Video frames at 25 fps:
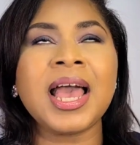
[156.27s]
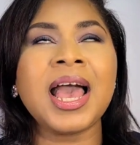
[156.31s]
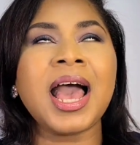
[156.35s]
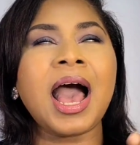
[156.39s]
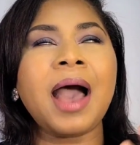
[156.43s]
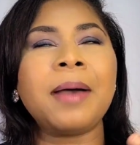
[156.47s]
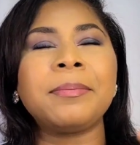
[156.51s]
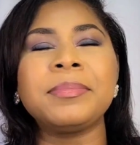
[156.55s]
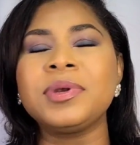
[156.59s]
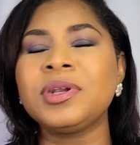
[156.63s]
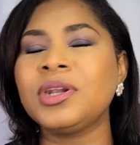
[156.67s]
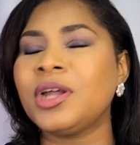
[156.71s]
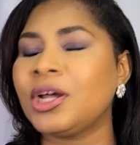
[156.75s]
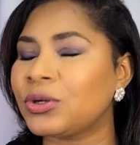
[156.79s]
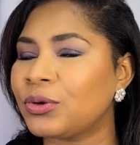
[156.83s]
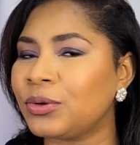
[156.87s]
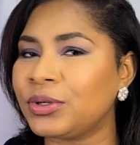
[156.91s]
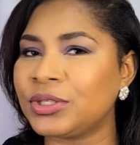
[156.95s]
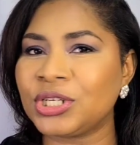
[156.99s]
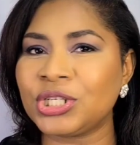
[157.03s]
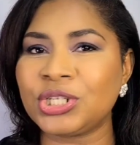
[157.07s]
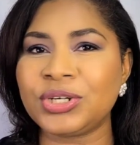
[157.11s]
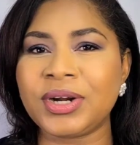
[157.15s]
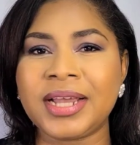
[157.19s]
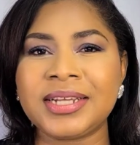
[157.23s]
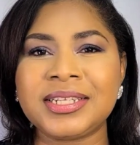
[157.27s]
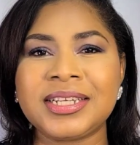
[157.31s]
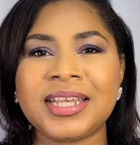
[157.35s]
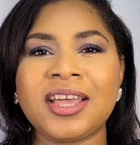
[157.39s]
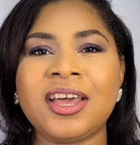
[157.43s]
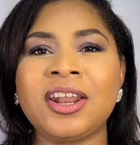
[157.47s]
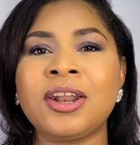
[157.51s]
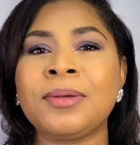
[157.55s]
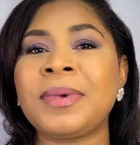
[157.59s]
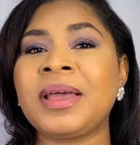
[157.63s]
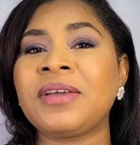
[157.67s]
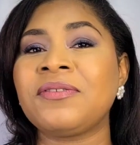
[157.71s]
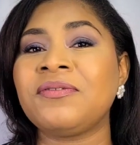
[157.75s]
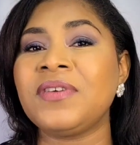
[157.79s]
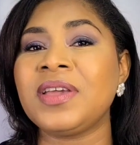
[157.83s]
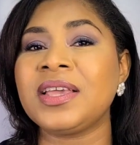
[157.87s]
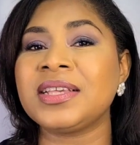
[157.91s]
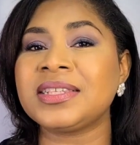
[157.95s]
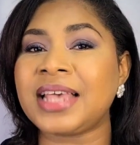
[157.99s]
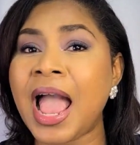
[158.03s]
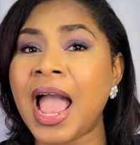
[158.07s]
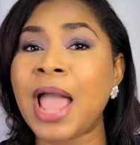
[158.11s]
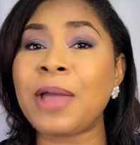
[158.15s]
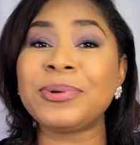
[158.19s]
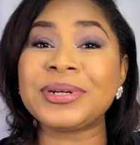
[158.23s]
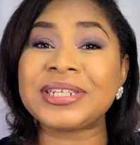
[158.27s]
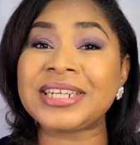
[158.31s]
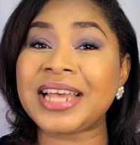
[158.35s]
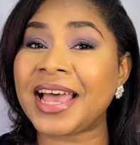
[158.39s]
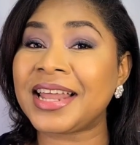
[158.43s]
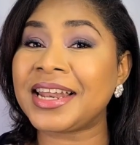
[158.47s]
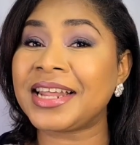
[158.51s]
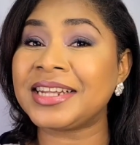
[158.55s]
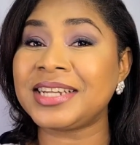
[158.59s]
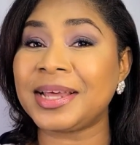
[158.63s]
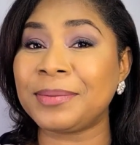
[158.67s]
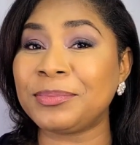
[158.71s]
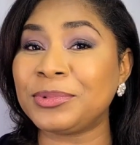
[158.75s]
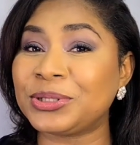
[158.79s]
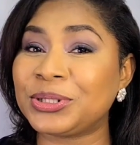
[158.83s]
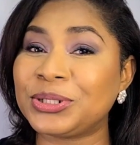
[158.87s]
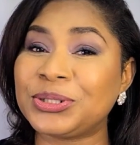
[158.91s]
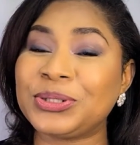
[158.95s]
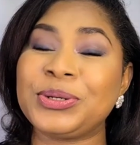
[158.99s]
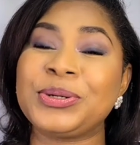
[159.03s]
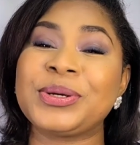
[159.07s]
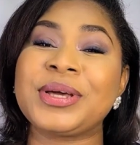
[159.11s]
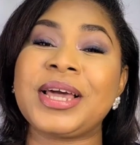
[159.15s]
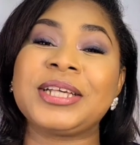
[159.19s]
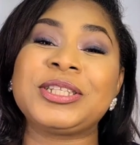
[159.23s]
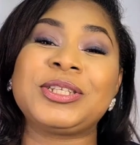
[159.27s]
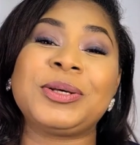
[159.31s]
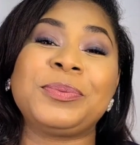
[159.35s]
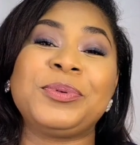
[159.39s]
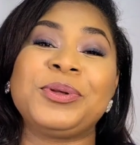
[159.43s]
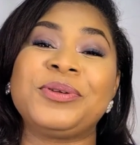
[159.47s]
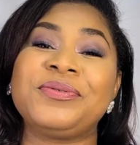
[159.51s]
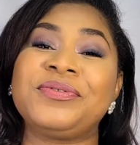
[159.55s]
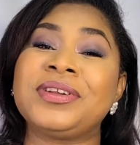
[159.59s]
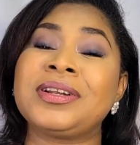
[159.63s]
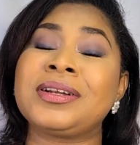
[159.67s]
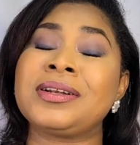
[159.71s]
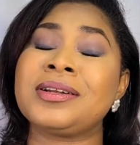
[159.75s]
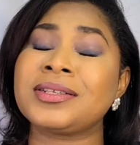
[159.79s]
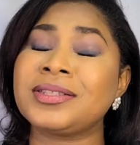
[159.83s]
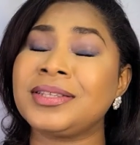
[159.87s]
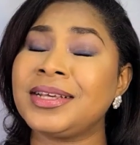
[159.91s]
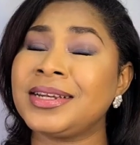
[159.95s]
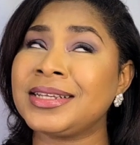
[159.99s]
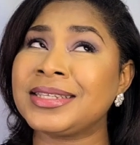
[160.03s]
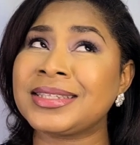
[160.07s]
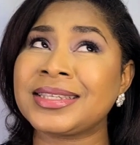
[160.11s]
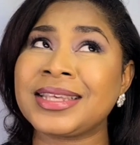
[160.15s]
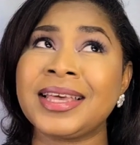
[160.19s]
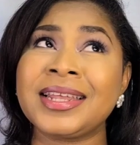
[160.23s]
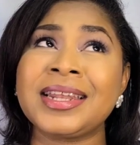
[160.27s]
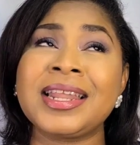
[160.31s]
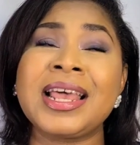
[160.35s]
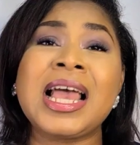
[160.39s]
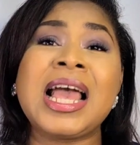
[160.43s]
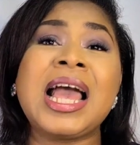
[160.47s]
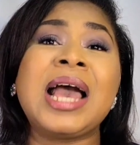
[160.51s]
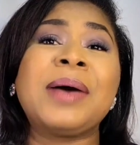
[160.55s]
I'm not going to try it again on my face. I wish I had a demo to show you guys how beautiful it looks on the skin,